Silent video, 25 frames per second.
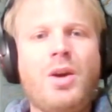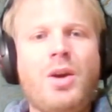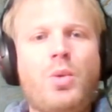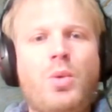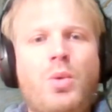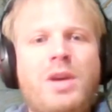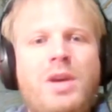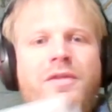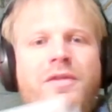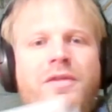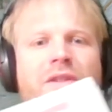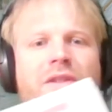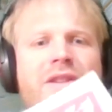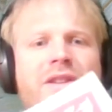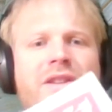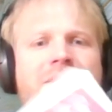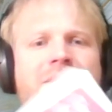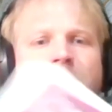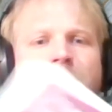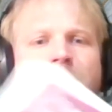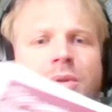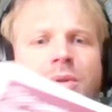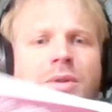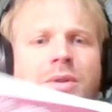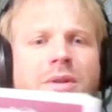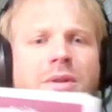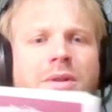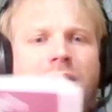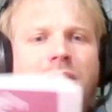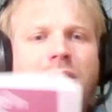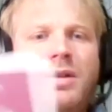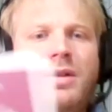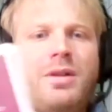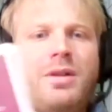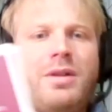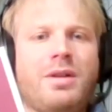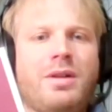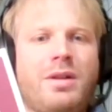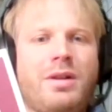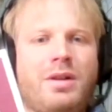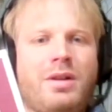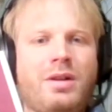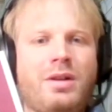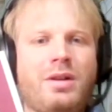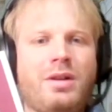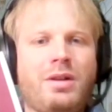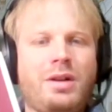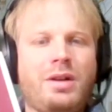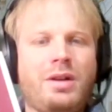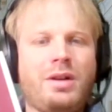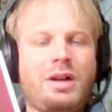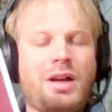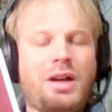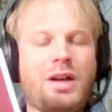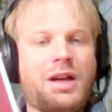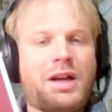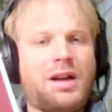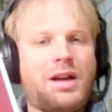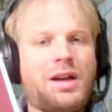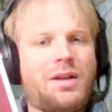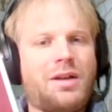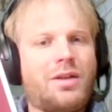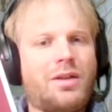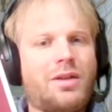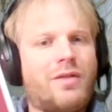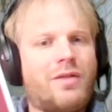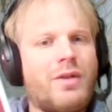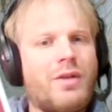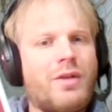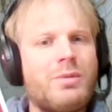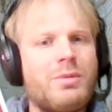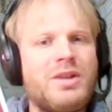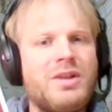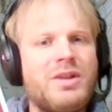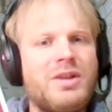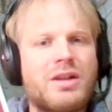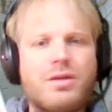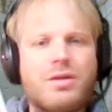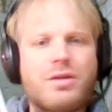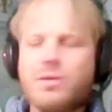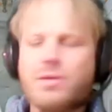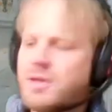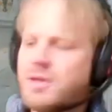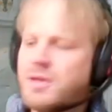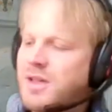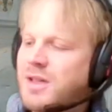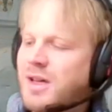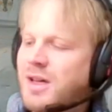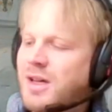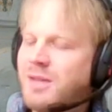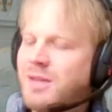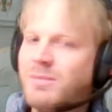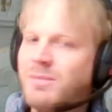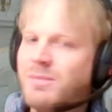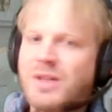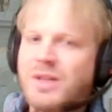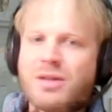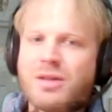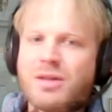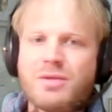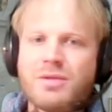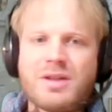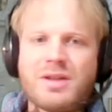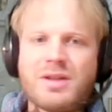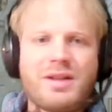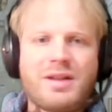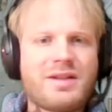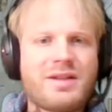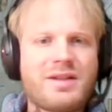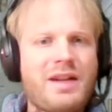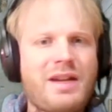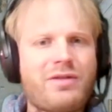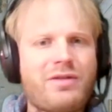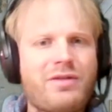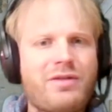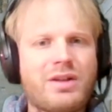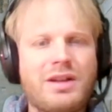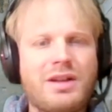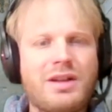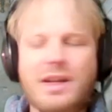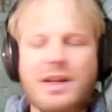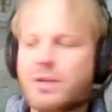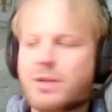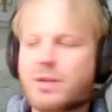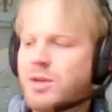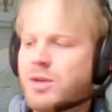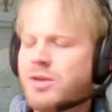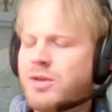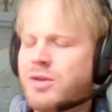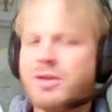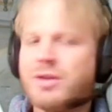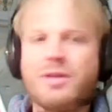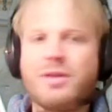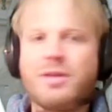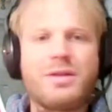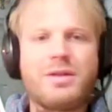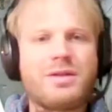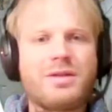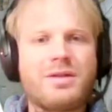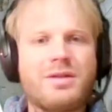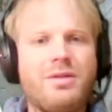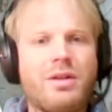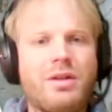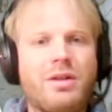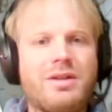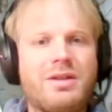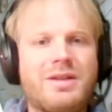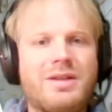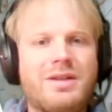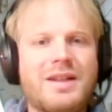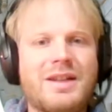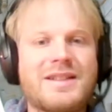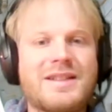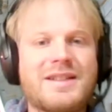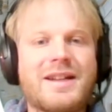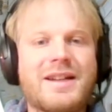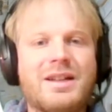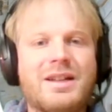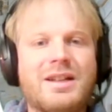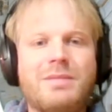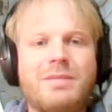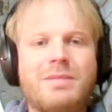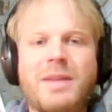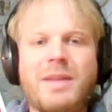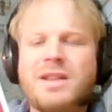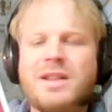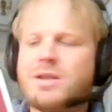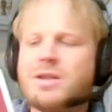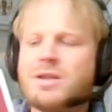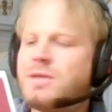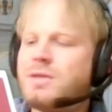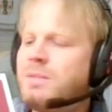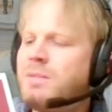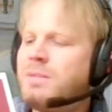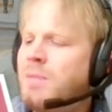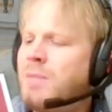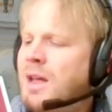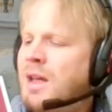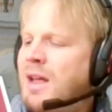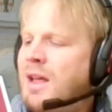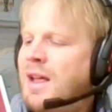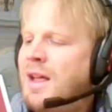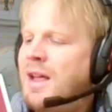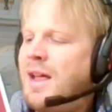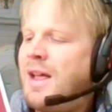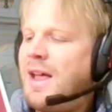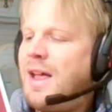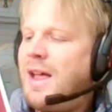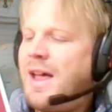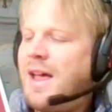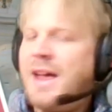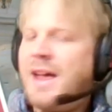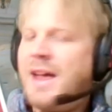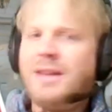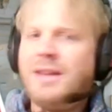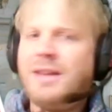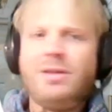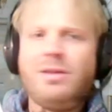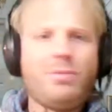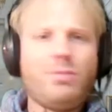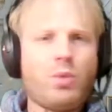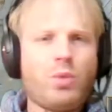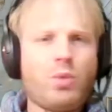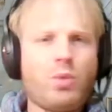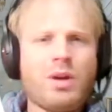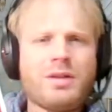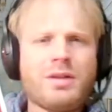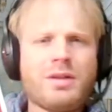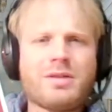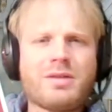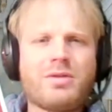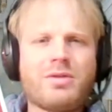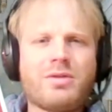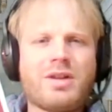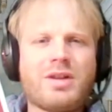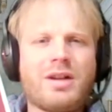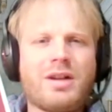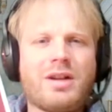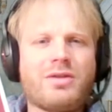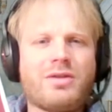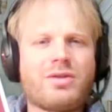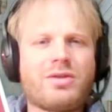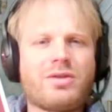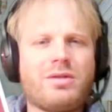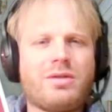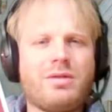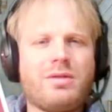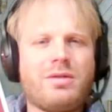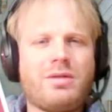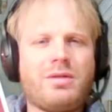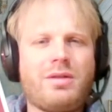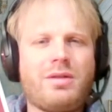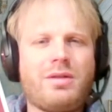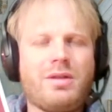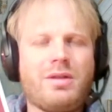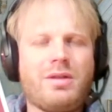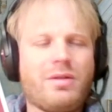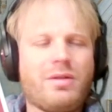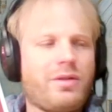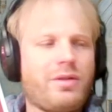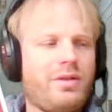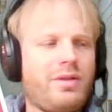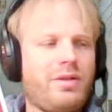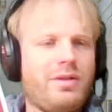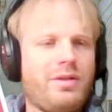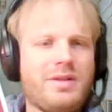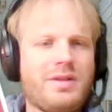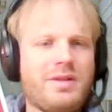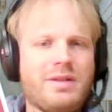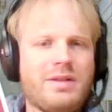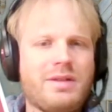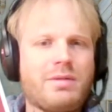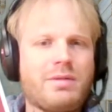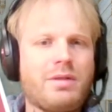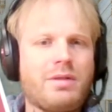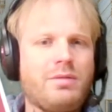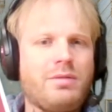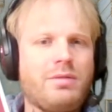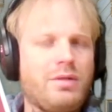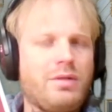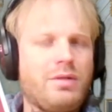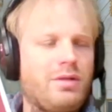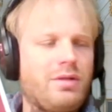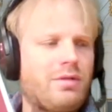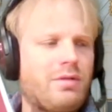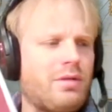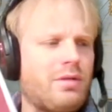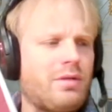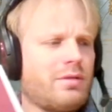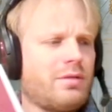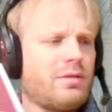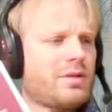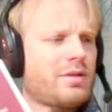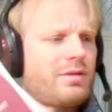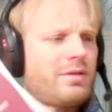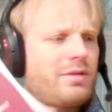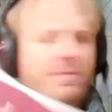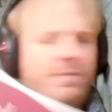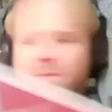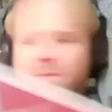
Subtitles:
We have this book, the verb Nyakusa. Nyakusa is an African language, so it's not exactly mainstream. And we also charged the author €0.